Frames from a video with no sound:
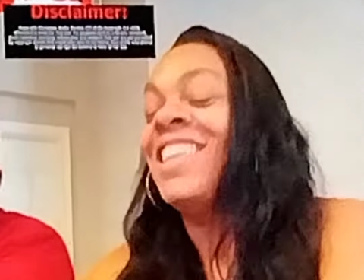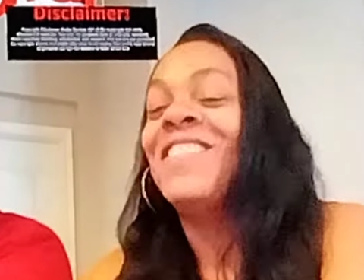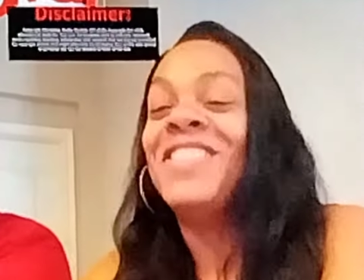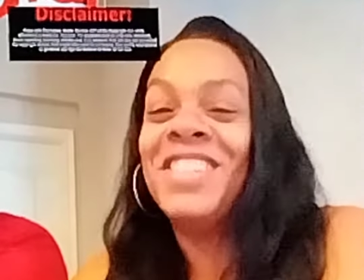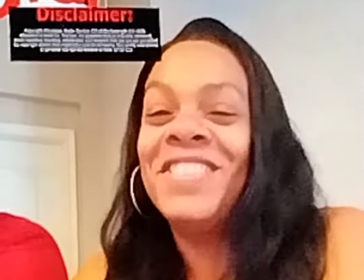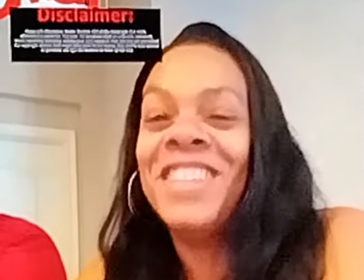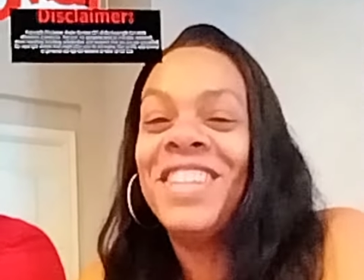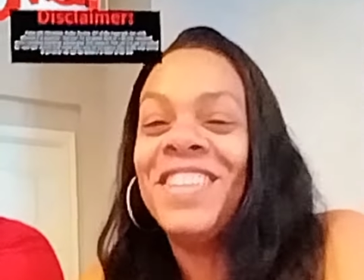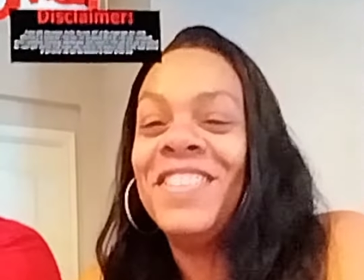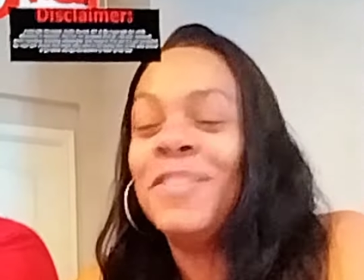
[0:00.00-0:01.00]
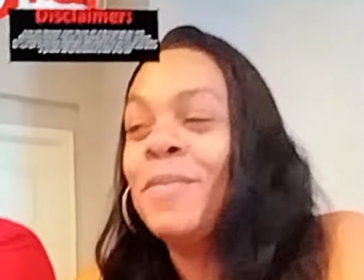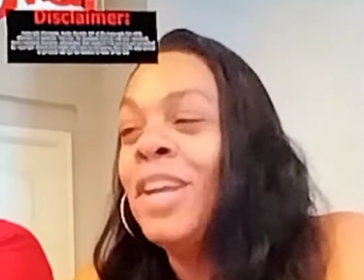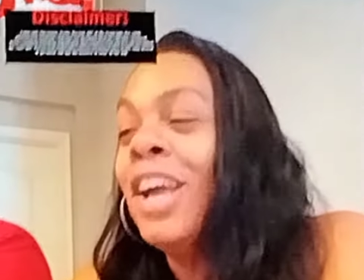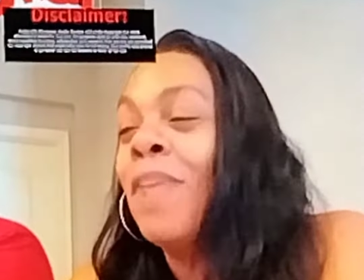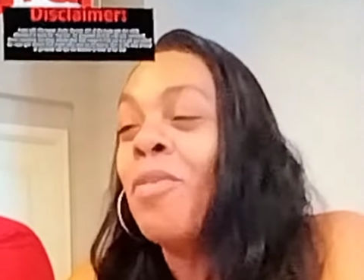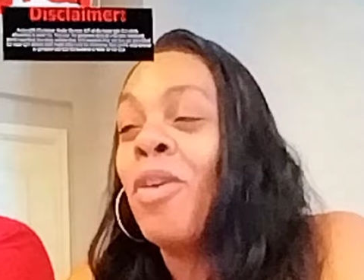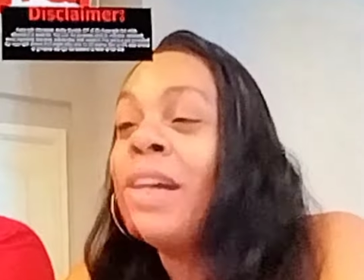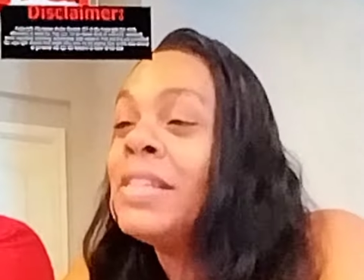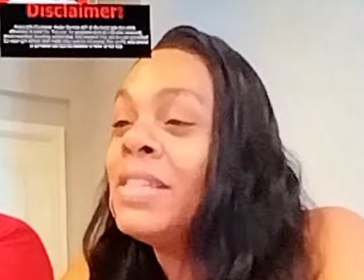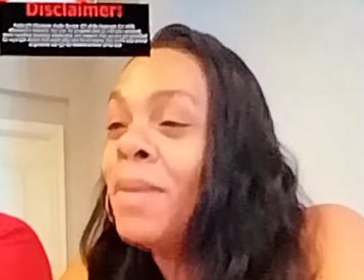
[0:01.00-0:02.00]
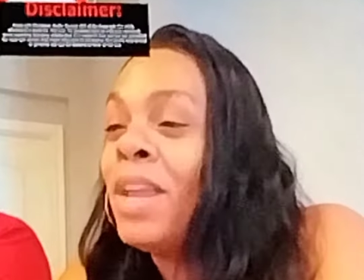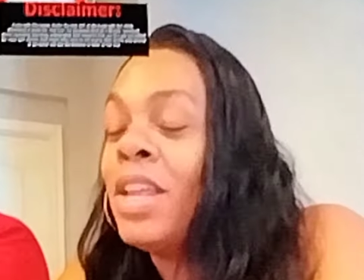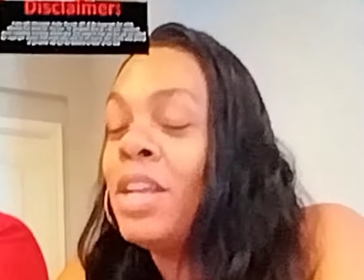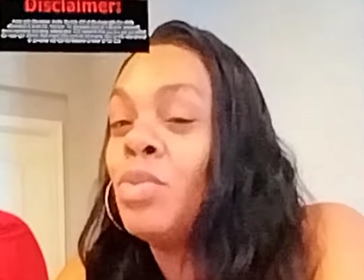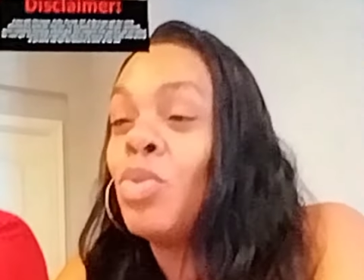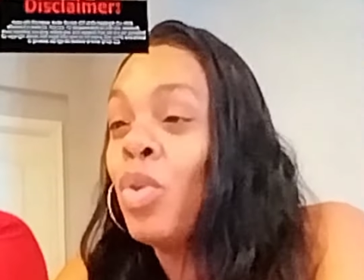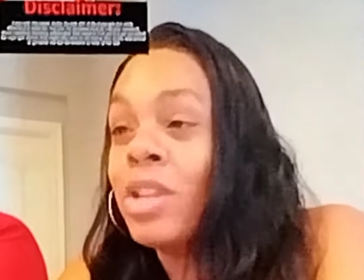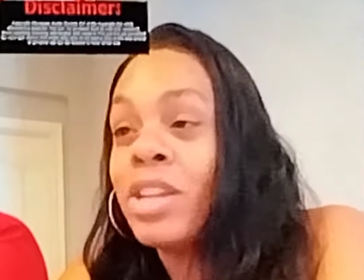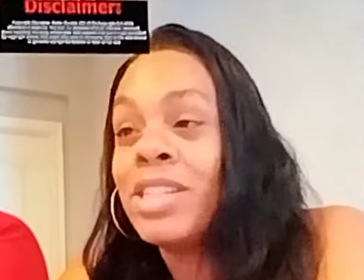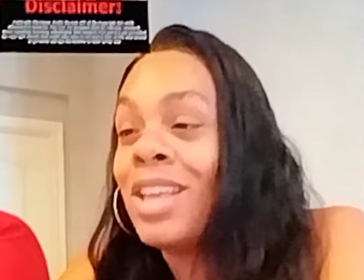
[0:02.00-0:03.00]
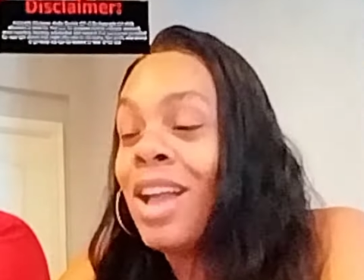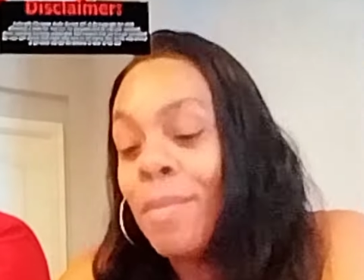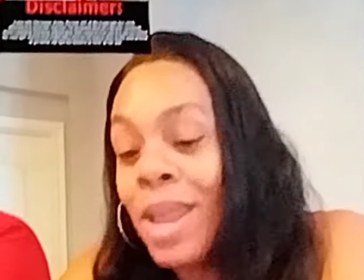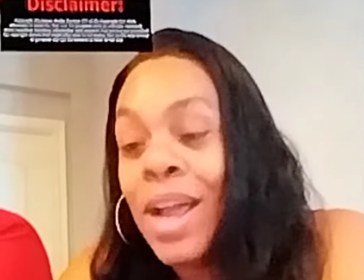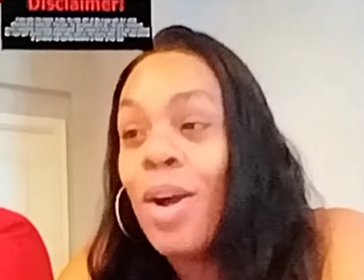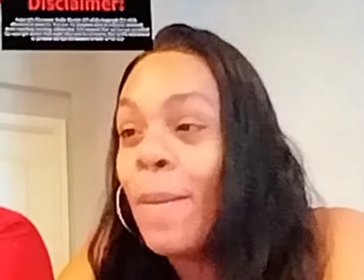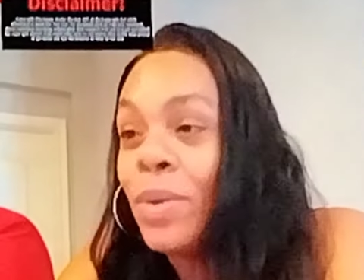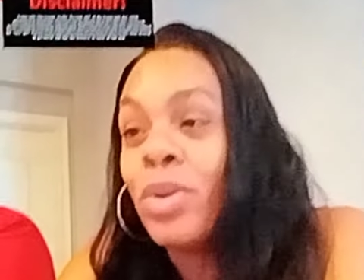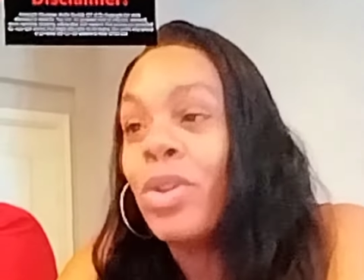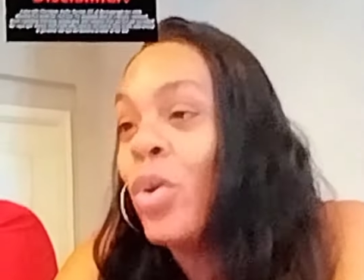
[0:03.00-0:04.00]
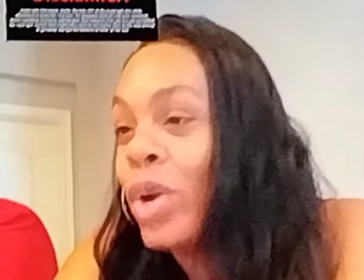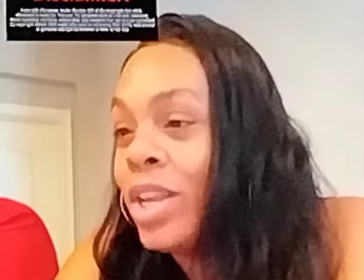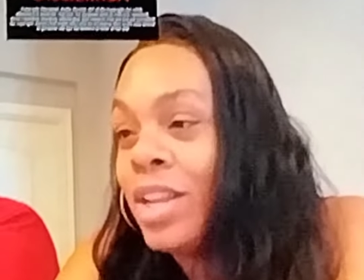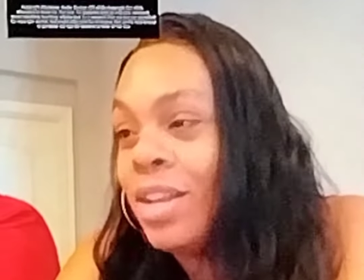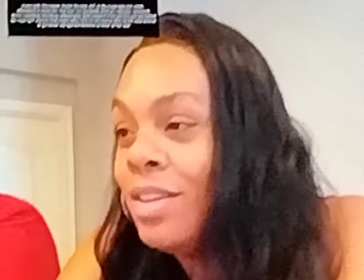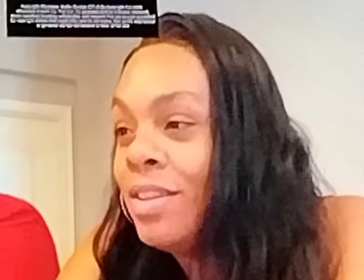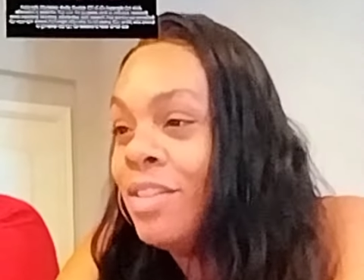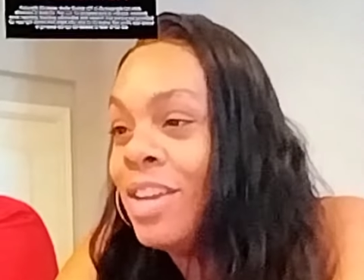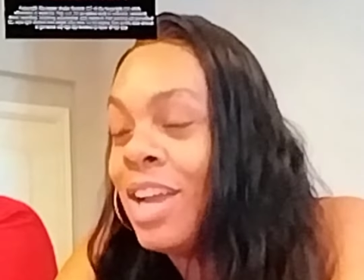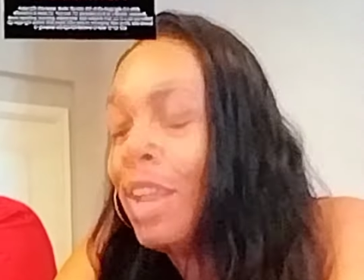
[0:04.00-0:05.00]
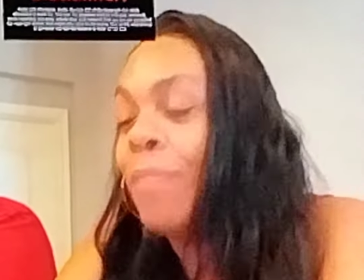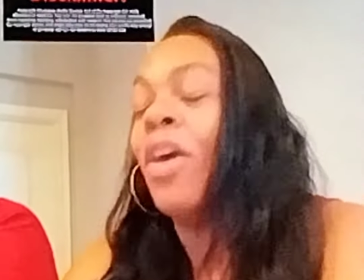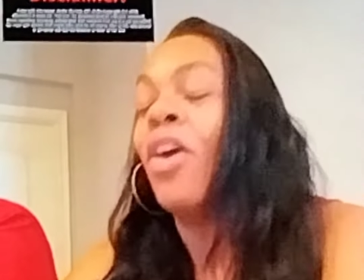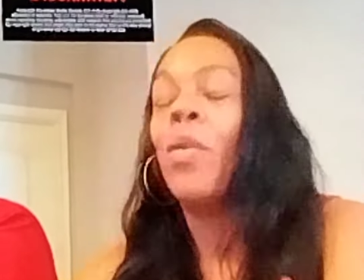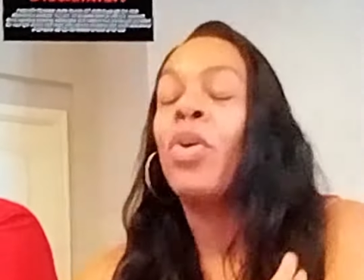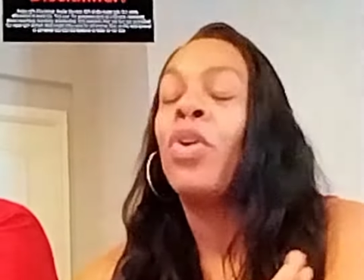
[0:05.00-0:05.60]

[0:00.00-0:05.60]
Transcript: I didn't shoot them. And we'll have somebody else record it, because I'm not going to be recorded. Okay?